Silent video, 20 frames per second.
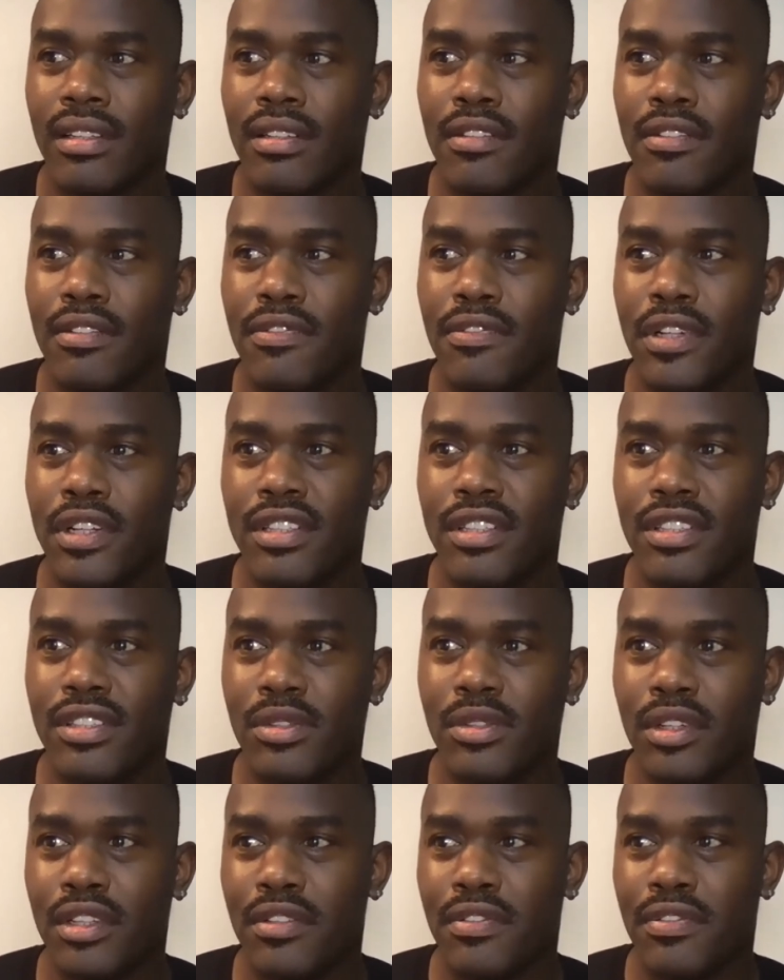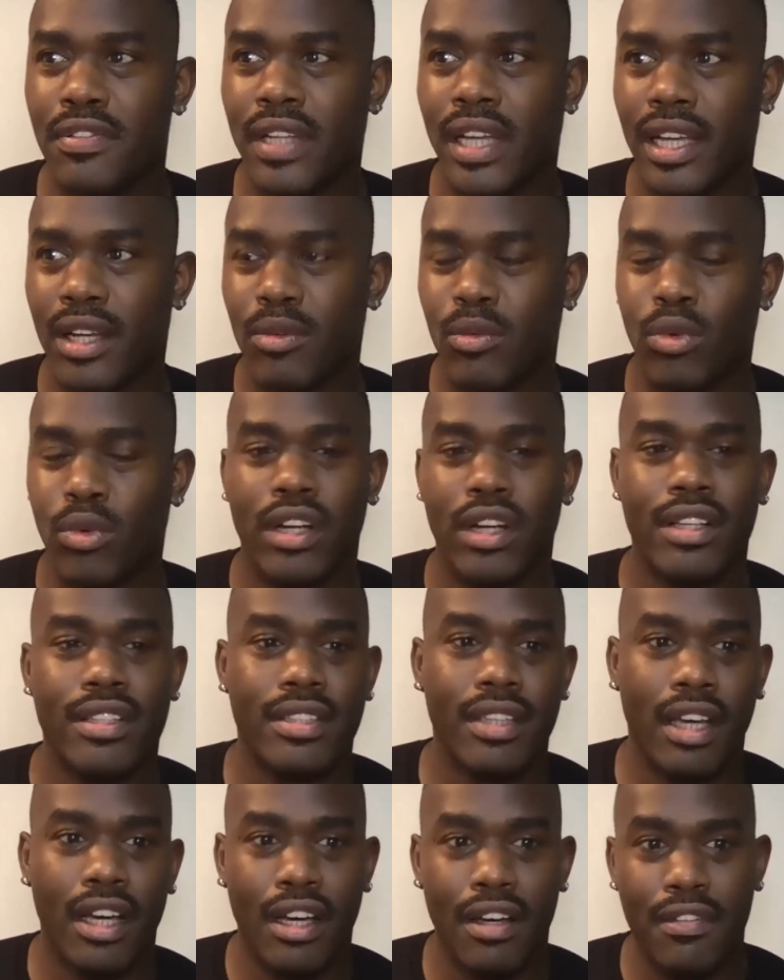first sort of like works
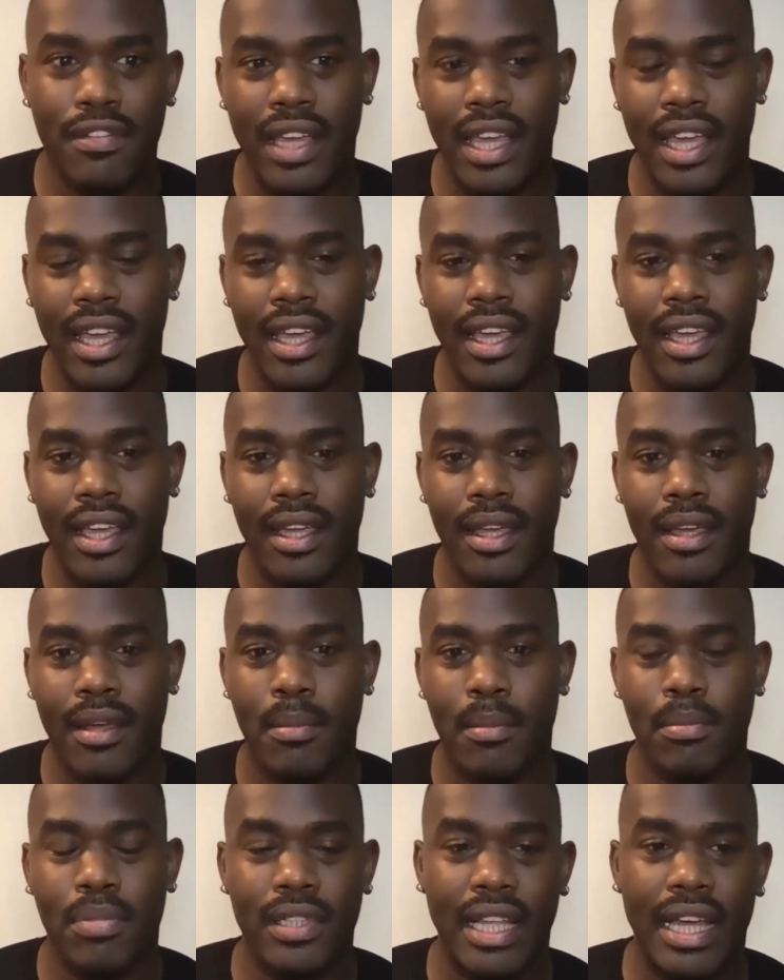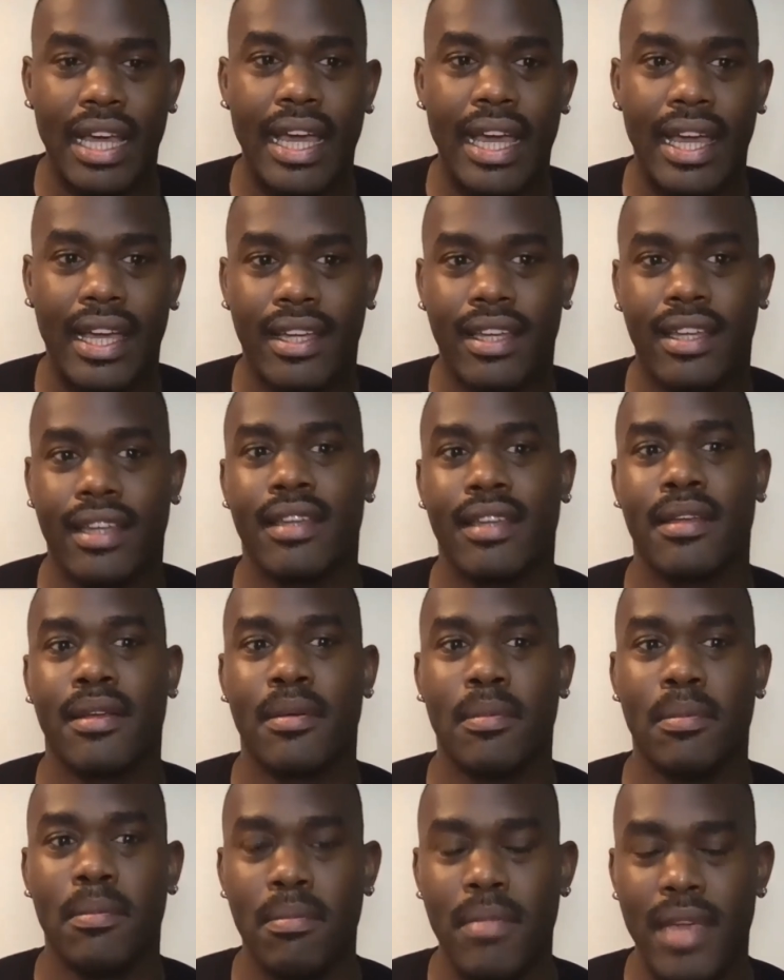of a black
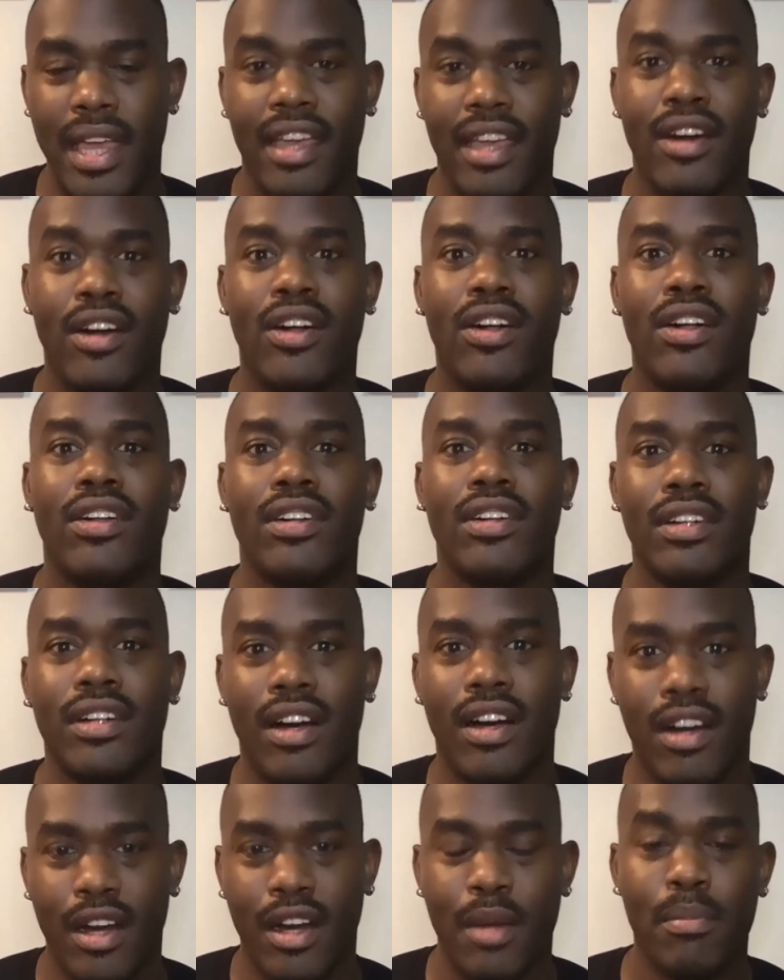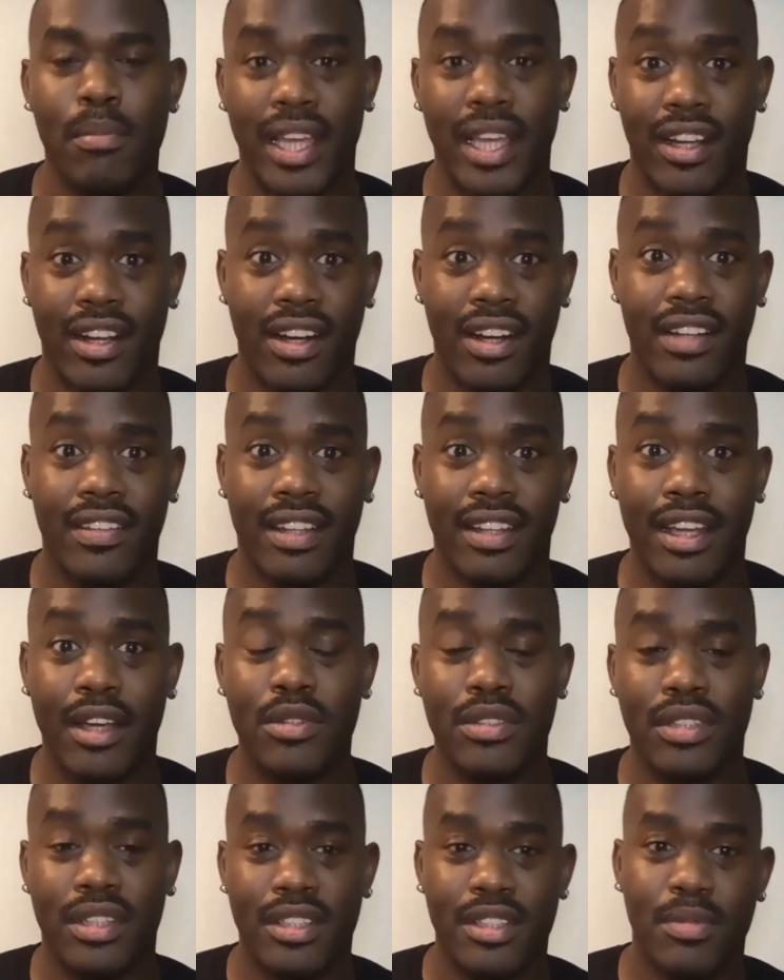male art maker that I
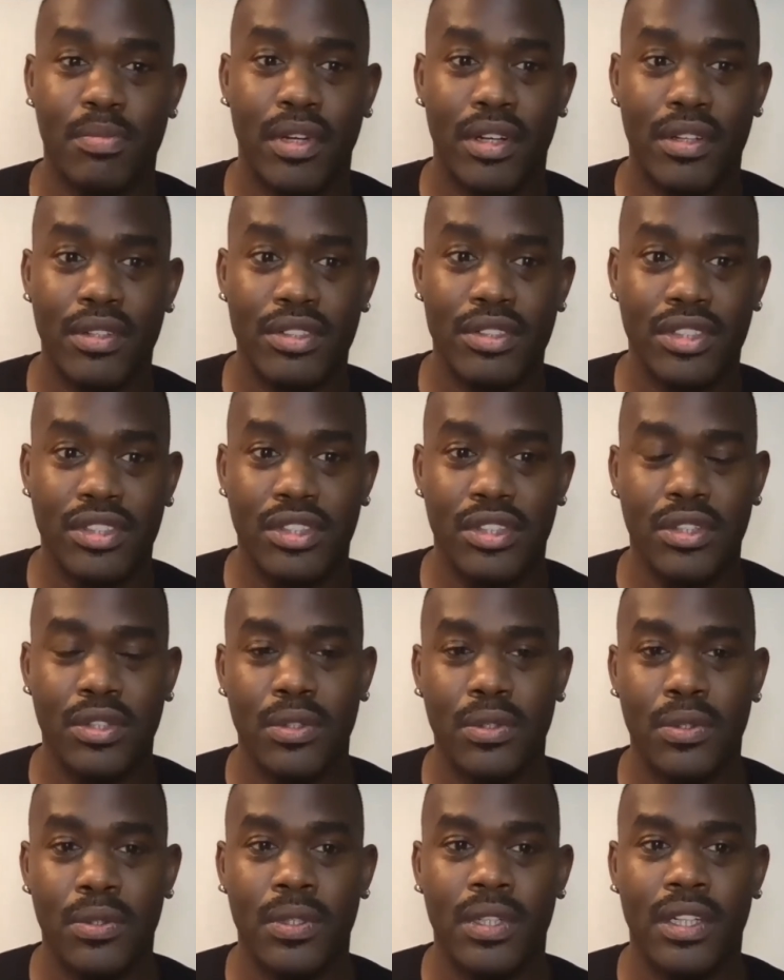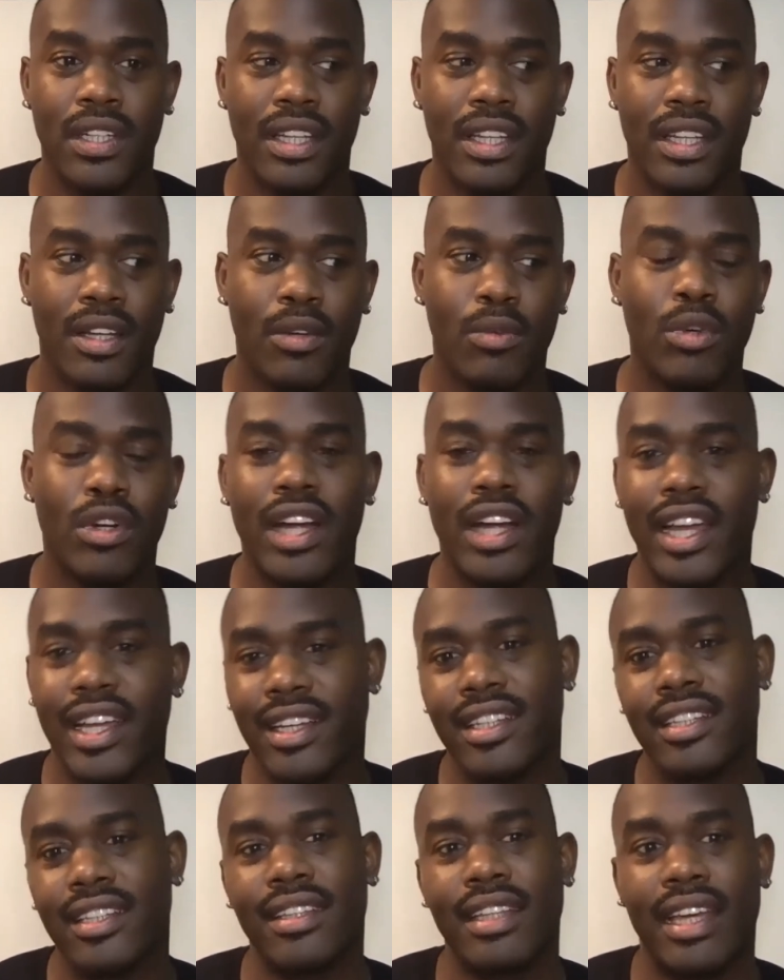was exposed to where I
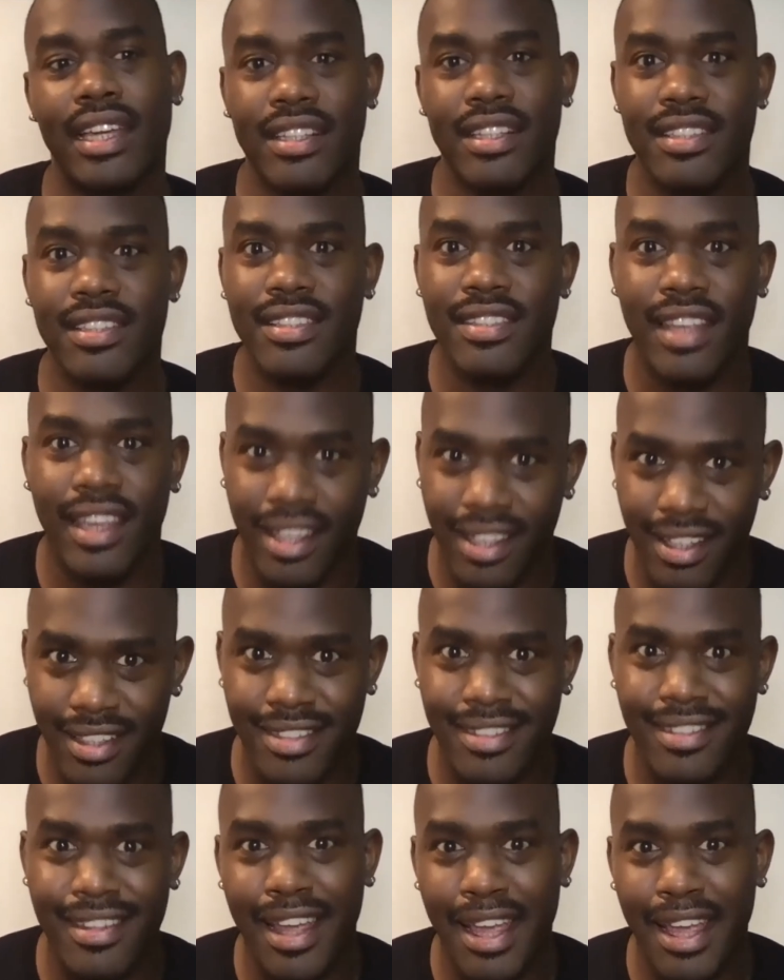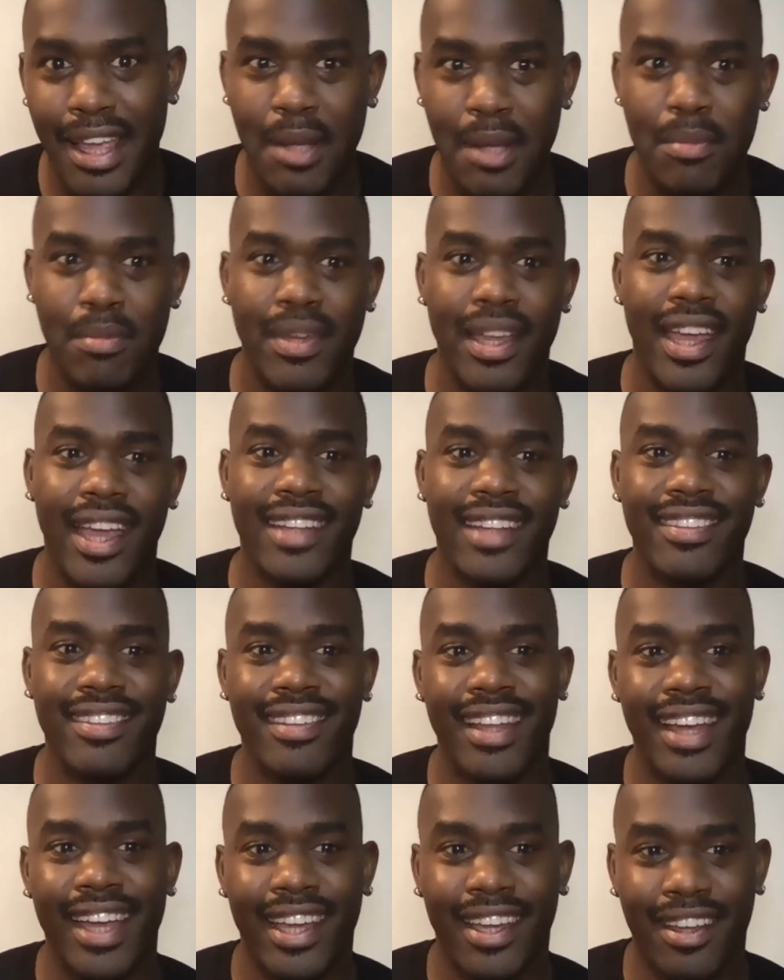could like say his name and
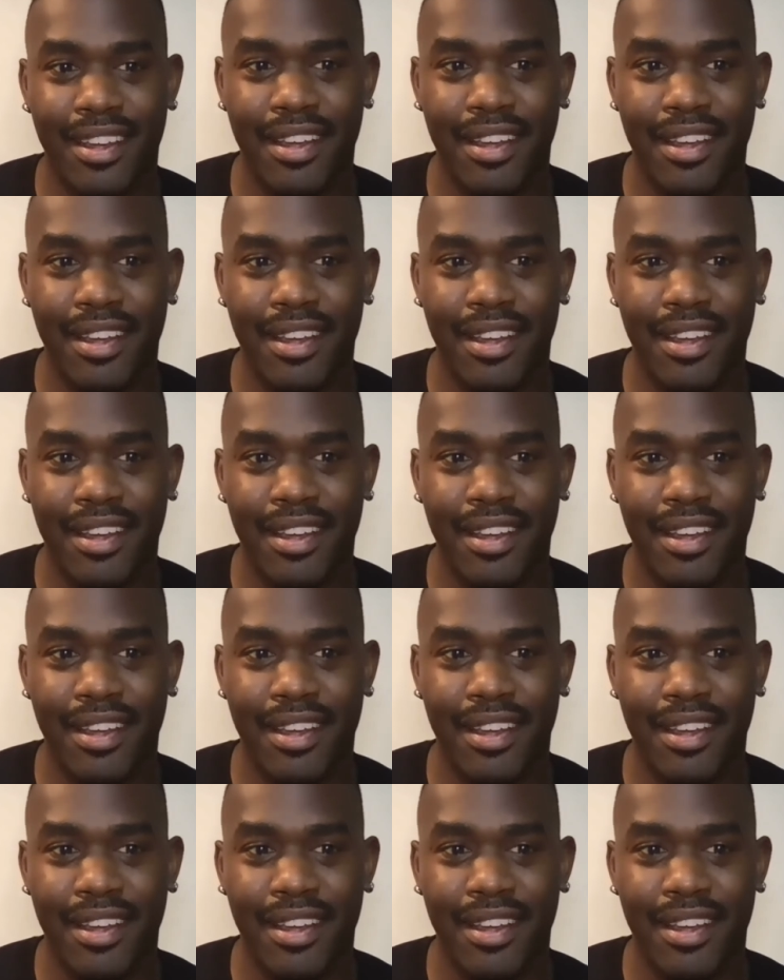like